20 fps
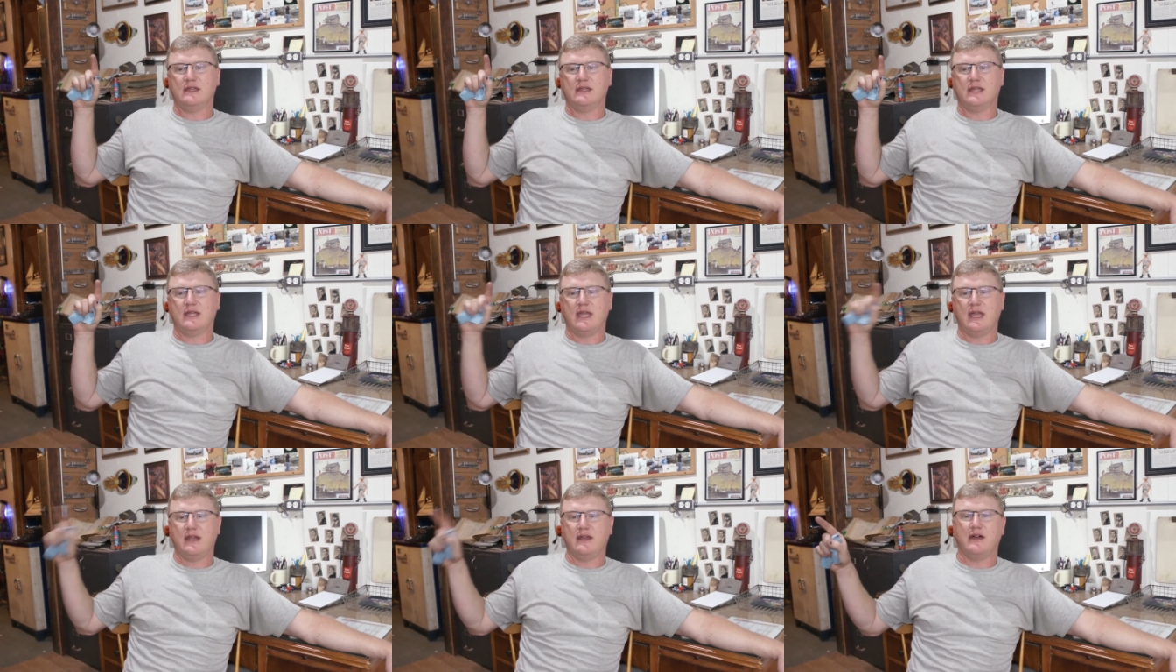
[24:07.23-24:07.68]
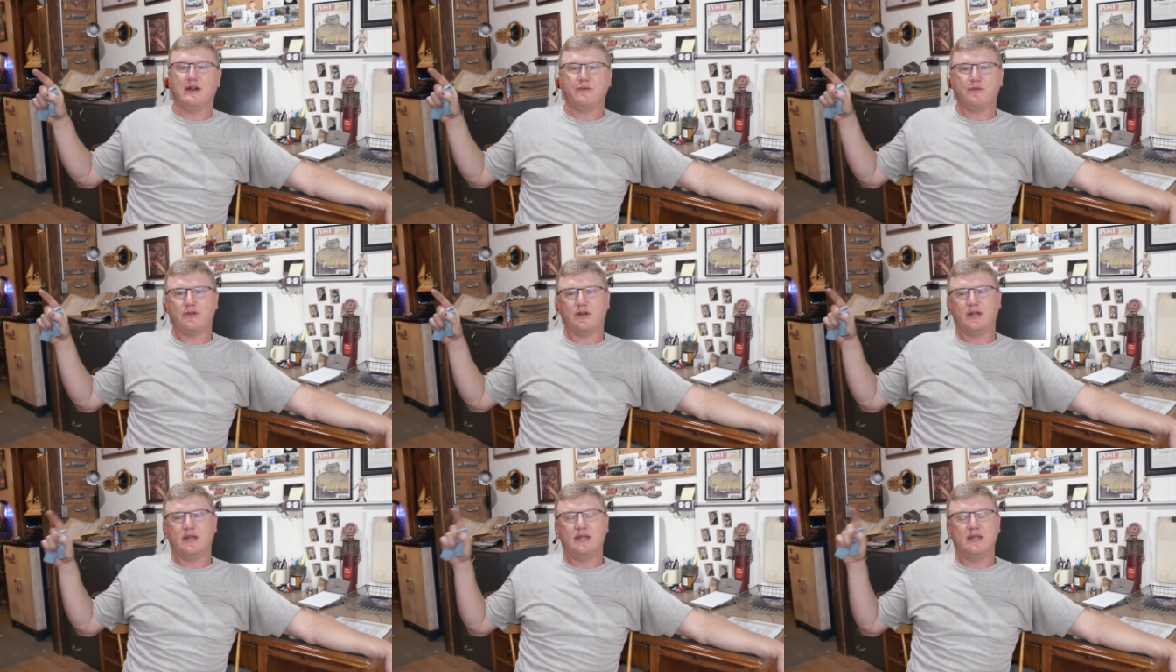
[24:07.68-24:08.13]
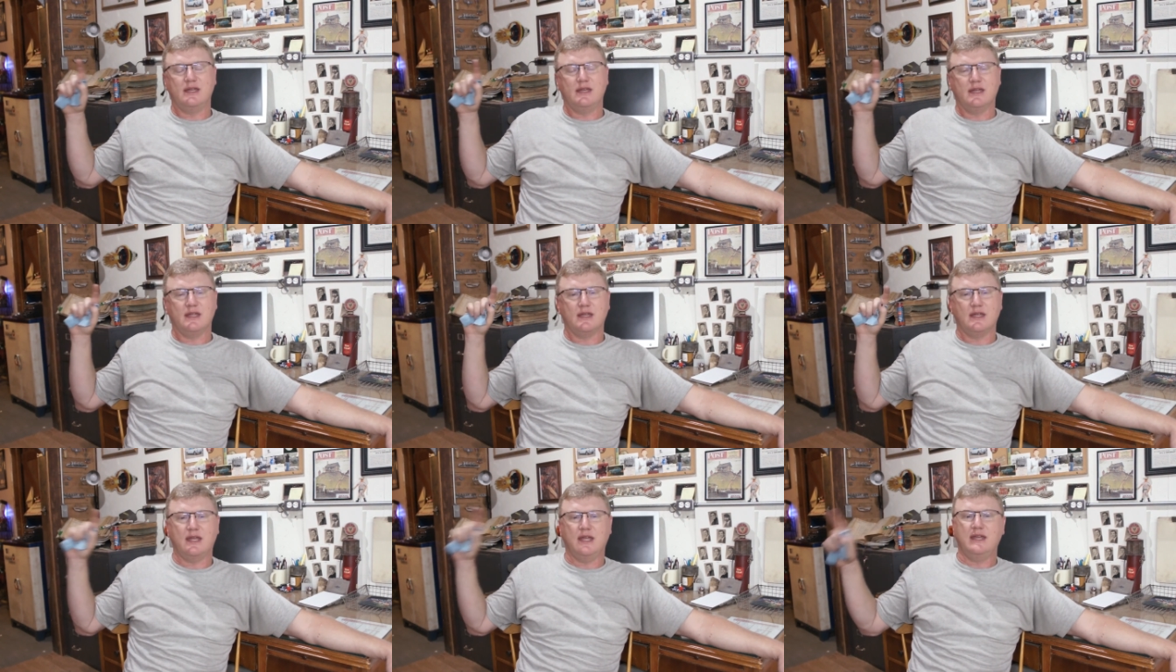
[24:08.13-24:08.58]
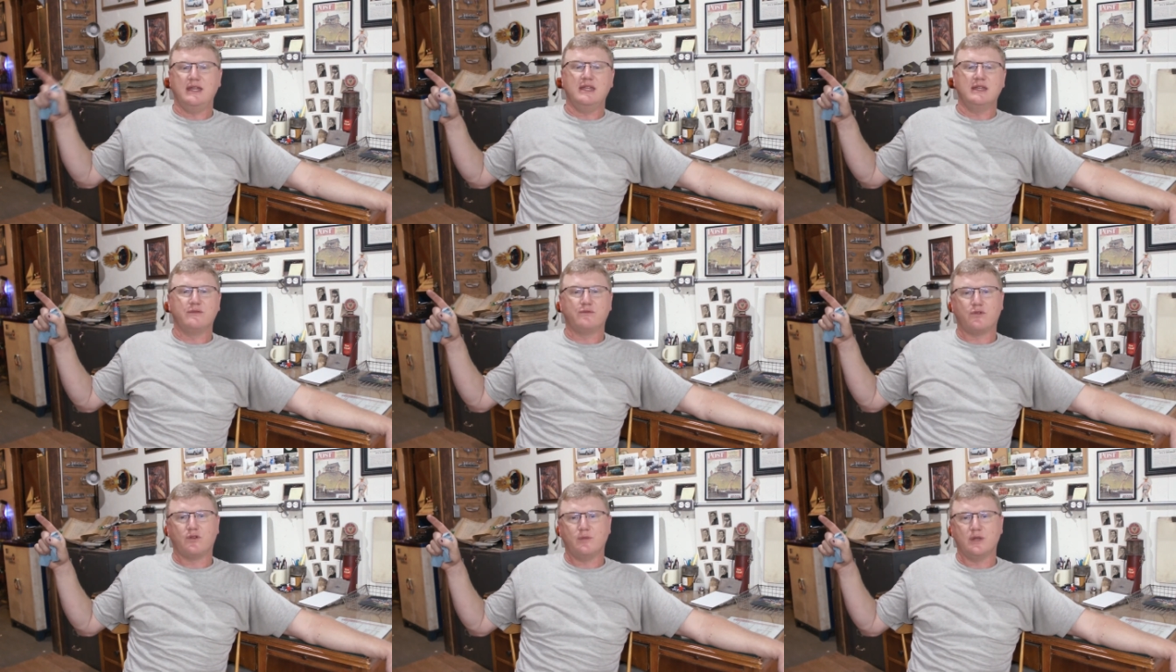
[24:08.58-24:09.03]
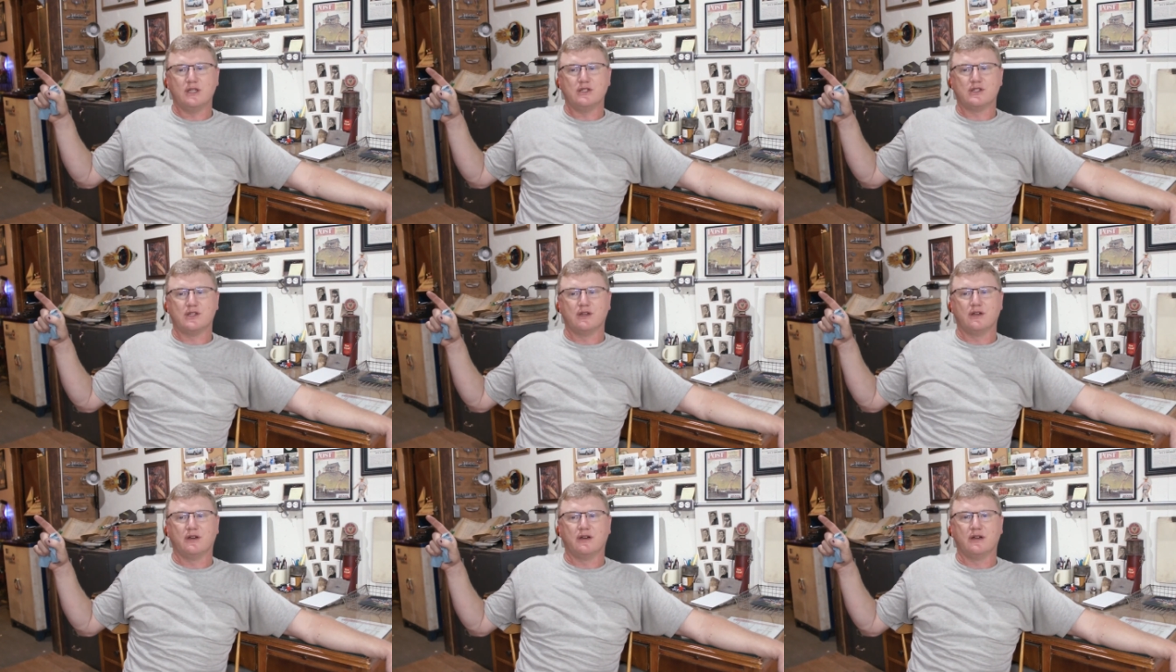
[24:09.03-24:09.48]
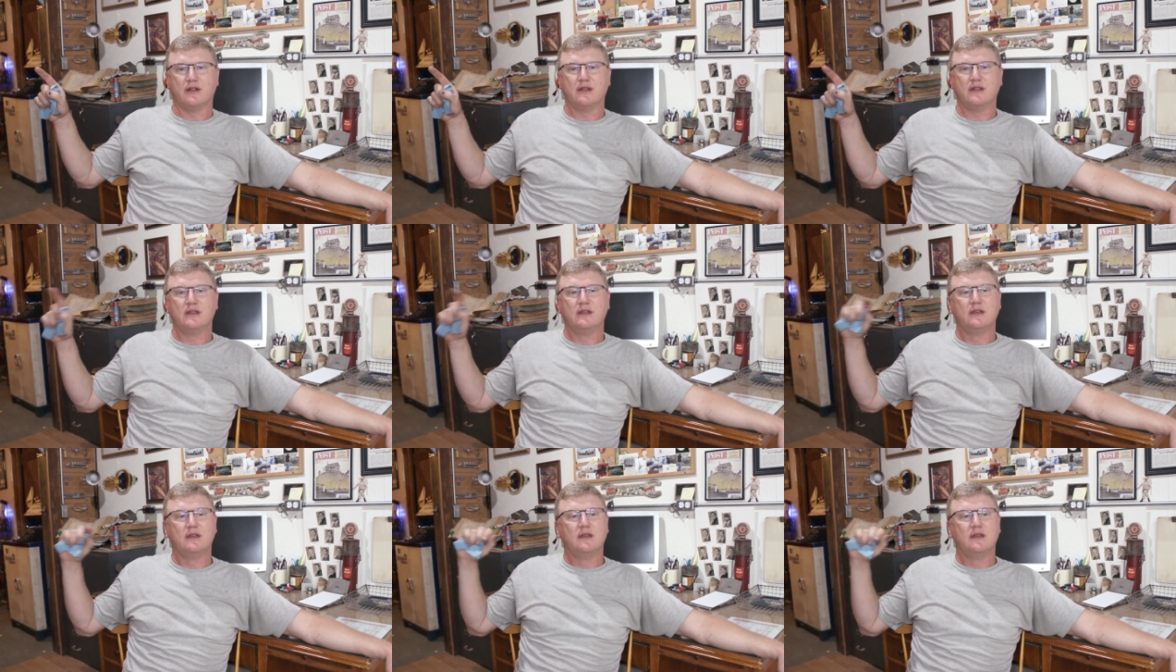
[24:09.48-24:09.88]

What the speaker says: cannot find any information on.